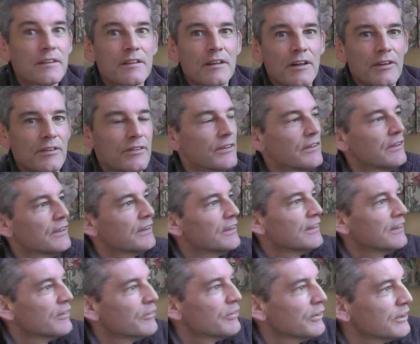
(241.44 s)
Oh,
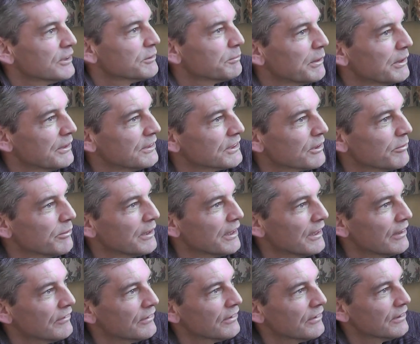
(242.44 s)
first bird's coming
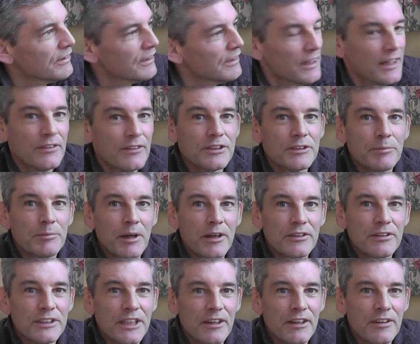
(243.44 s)
down. Got house
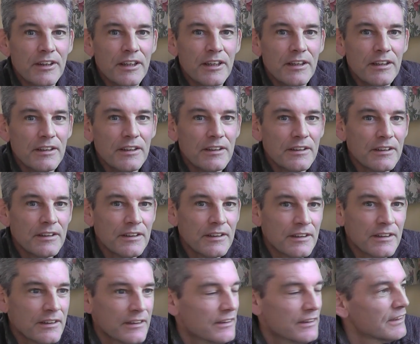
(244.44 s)
sparrows out here.
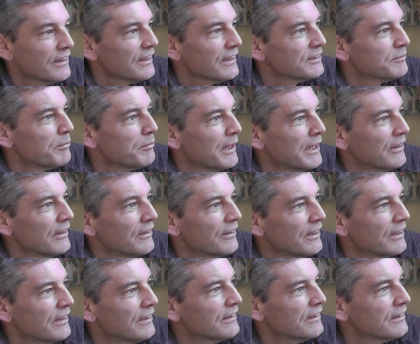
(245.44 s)
Nice male
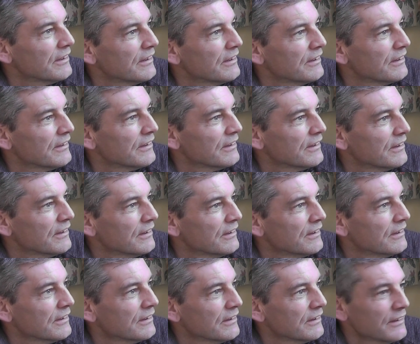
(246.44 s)
there.
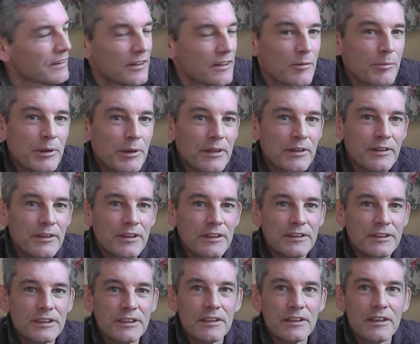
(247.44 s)
They're a bird
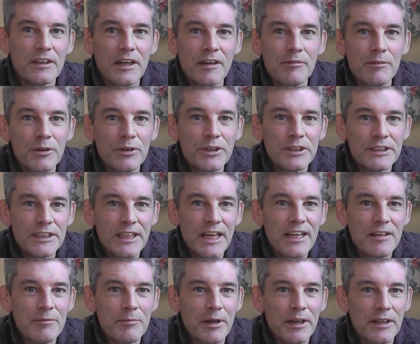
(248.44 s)
that I'm lucky to get
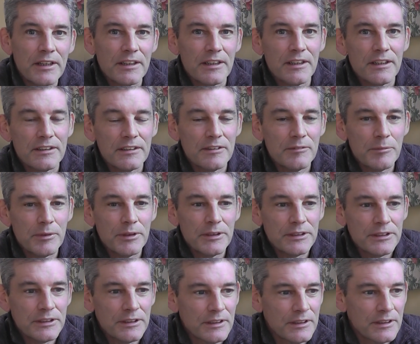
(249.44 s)
in my garden,
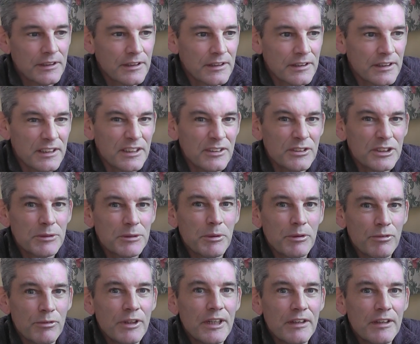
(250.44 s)
but they used to be
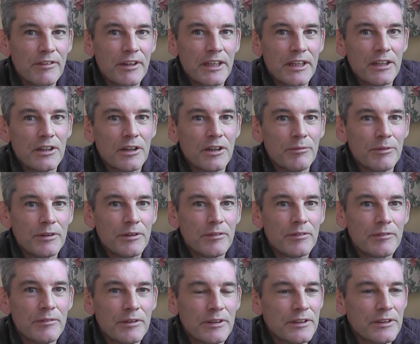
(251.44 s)
really, really common,
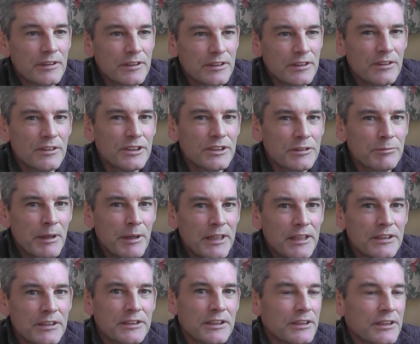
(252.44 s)
but not as many
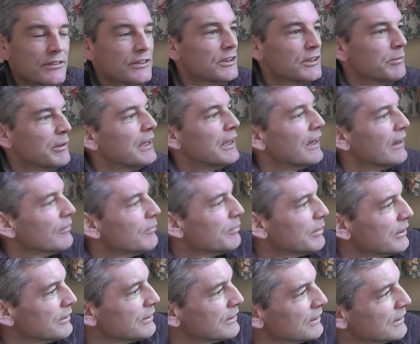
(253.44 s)
as they used to be now,
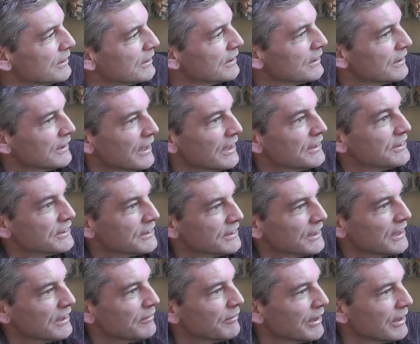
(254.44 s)
but nice to
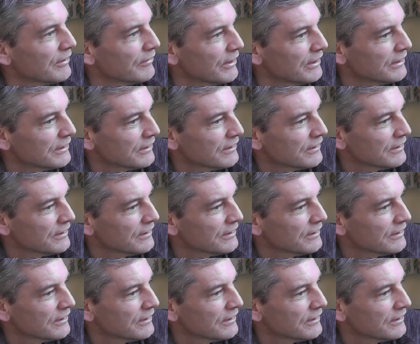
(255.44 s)
see them anyway.